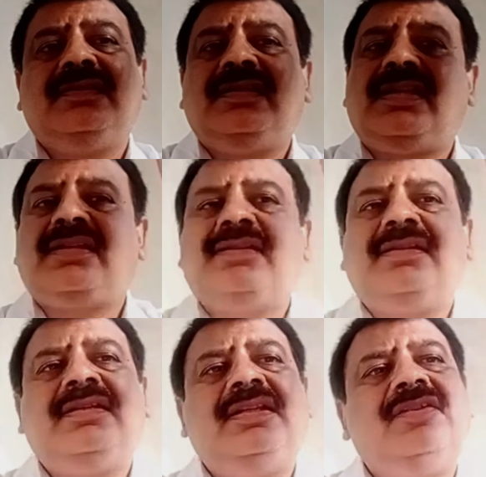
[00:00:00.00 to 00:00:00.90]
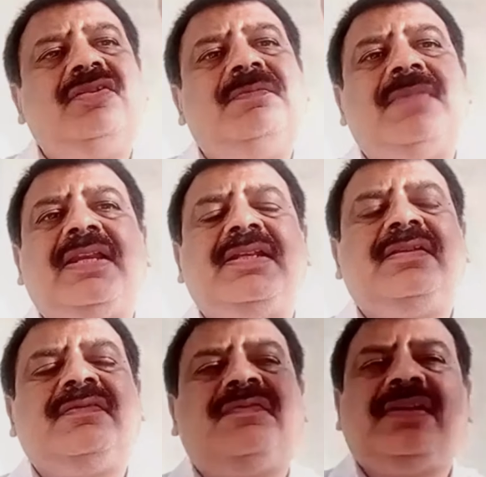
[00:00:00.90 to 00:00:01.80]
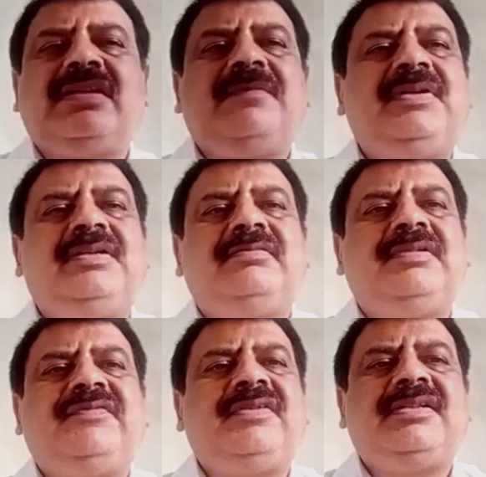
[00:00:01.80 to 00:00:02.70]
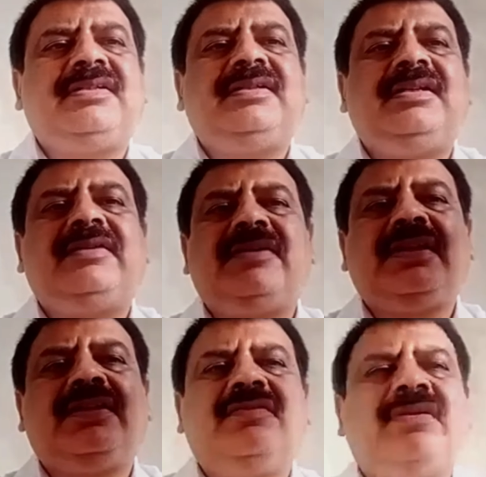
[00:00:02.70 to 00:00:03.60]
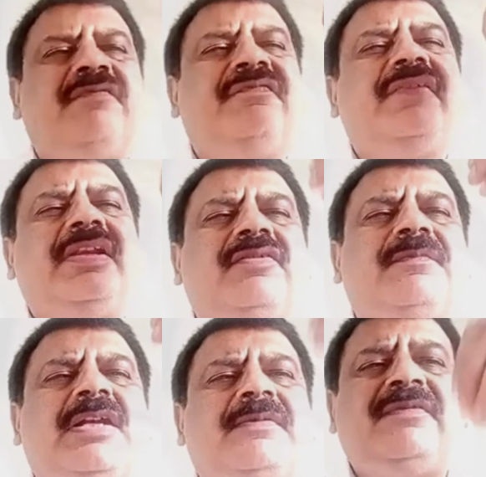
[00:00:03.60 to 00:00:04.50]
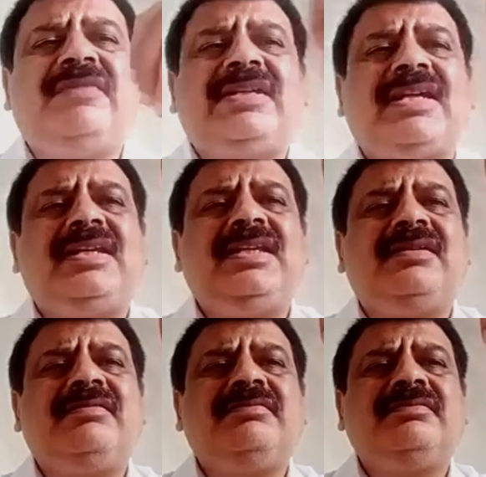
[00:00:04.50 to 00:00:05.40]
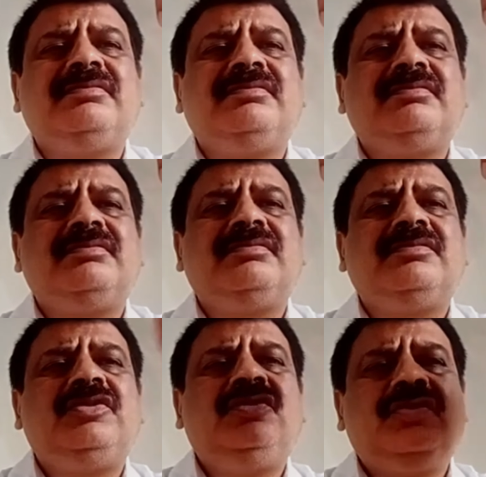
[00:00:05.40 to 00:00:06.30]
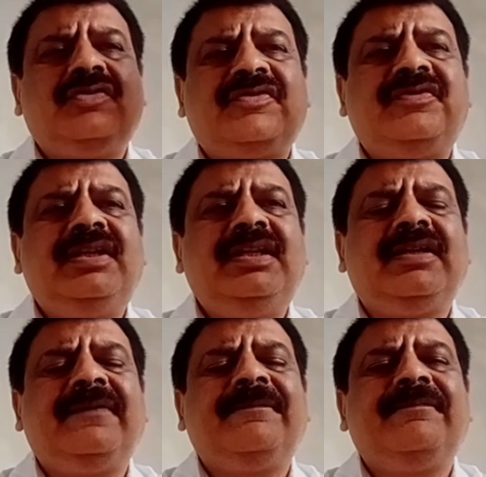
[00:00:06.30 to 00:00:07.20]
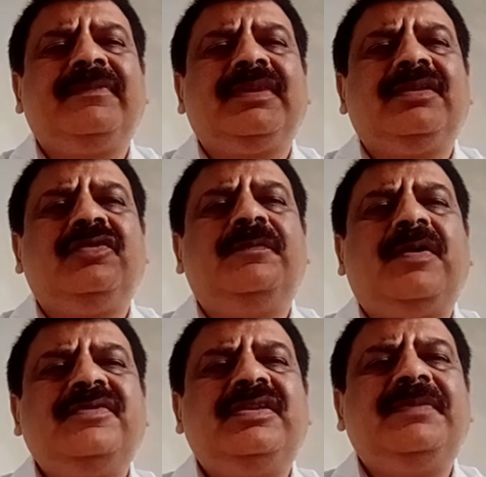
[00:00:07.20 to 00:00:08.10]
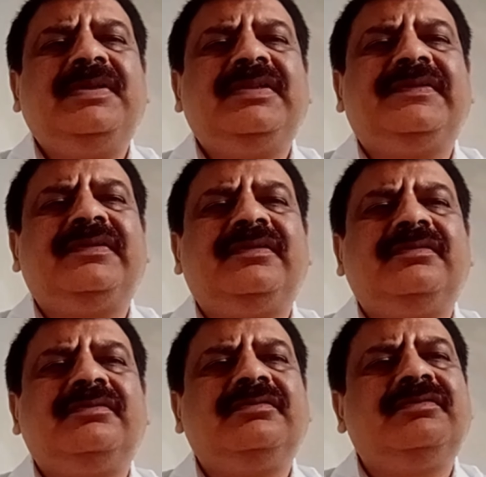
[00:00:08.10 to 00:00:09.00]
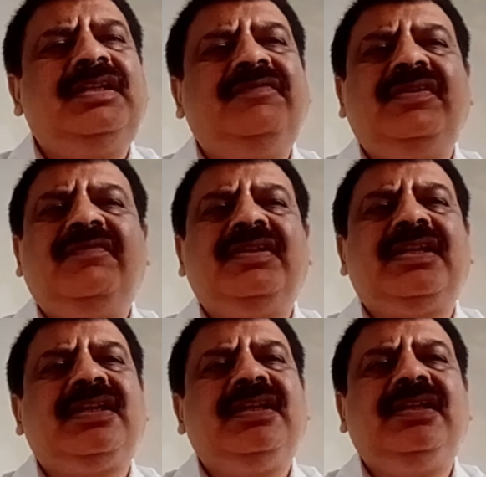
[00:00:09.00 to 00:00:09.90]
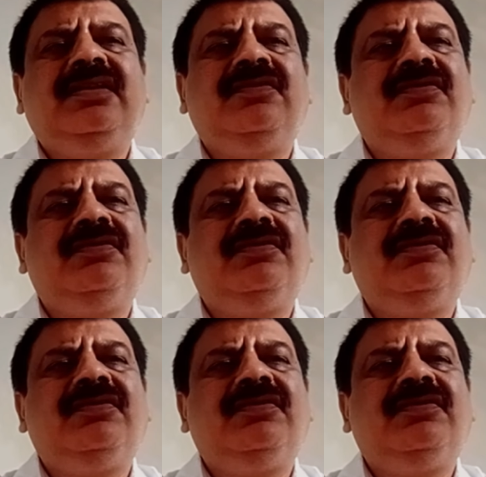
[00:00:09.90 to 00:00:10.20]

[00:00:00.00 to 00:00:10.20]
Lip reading: externally you will manage. For example, if you're interested in cricket, you are a very good batsman with technique. You go to Australia to bounce the pitches. Well, if you have a technique,